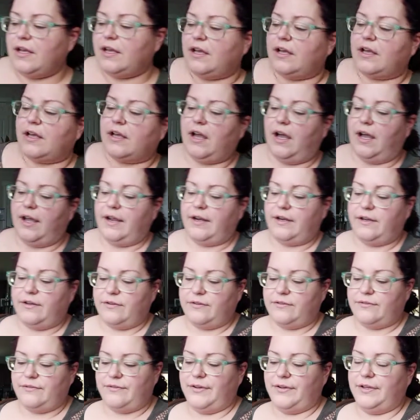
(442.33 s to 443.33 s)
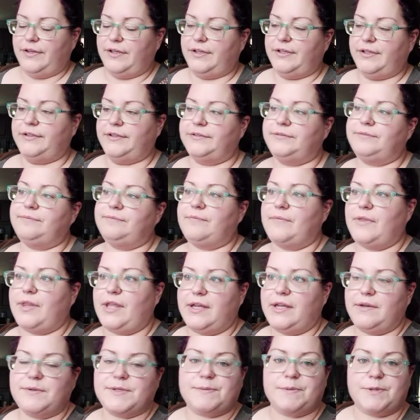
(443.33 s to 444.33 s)
kind of, it
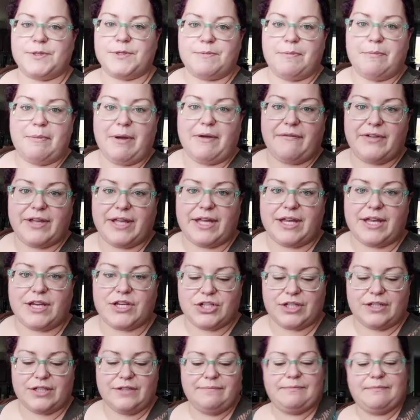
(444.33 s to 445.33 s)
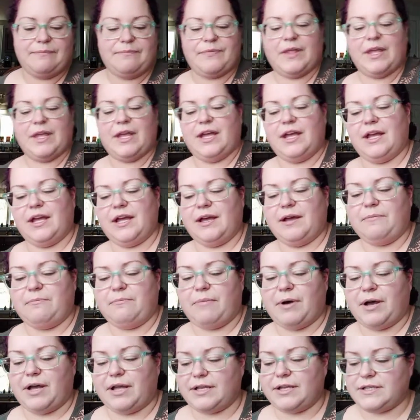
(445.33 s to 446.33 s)
was supposed to be my vacation,
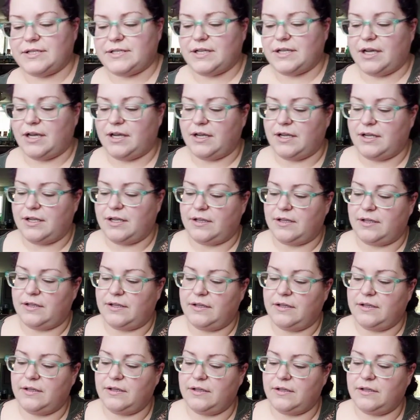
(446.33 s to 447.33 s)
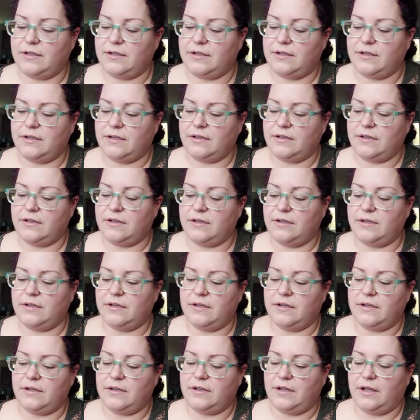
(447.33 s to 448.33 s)
but I
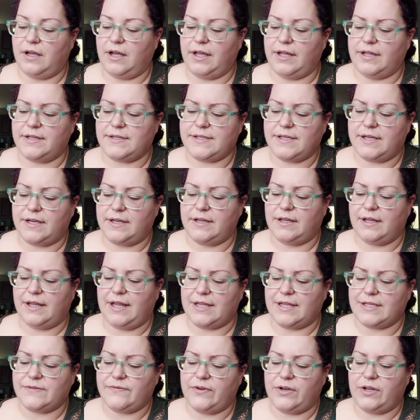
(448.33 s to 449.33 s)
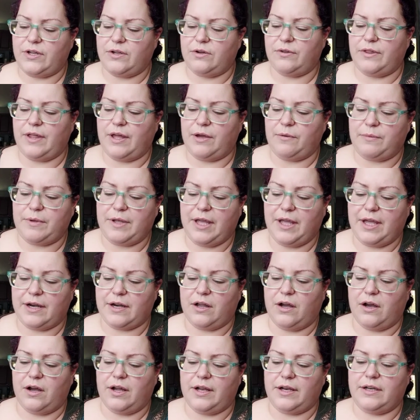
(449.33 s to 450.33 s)
had said in the last video that we had
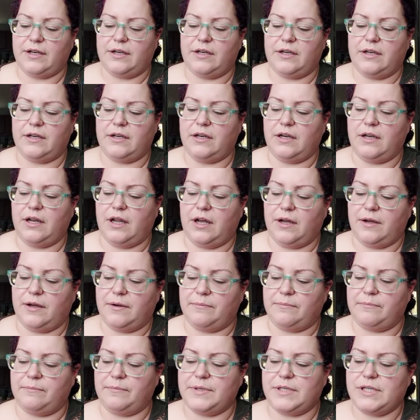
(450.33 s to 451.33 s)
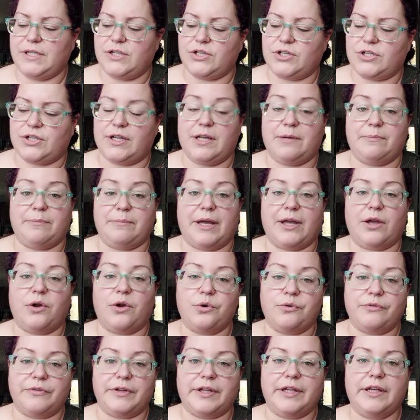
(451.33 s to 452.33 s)
gotten potentially hit by
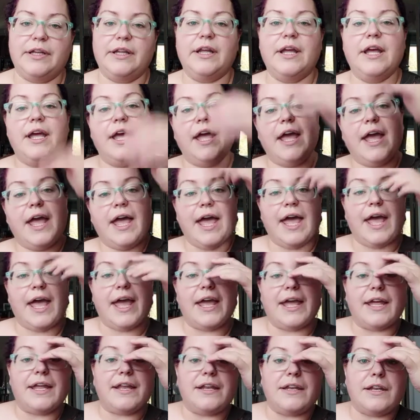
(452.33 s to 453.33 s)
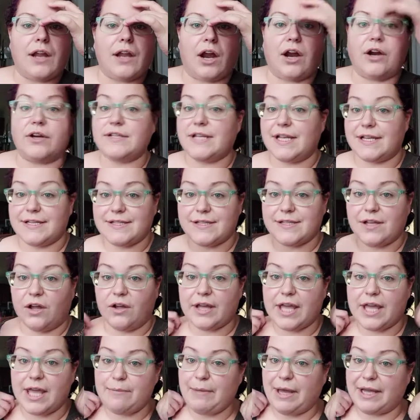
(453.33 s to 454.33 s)
COVID, and our tests all
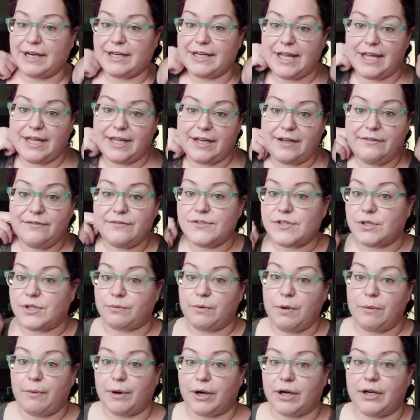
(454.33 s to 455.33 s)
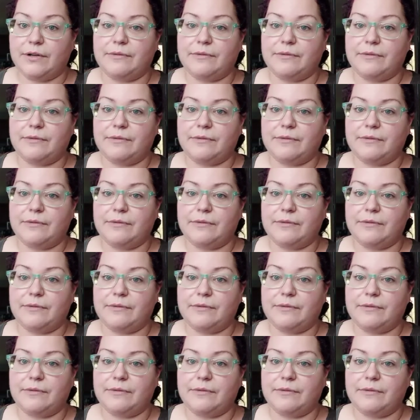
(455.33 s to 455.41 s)
came back negative, so we weren't.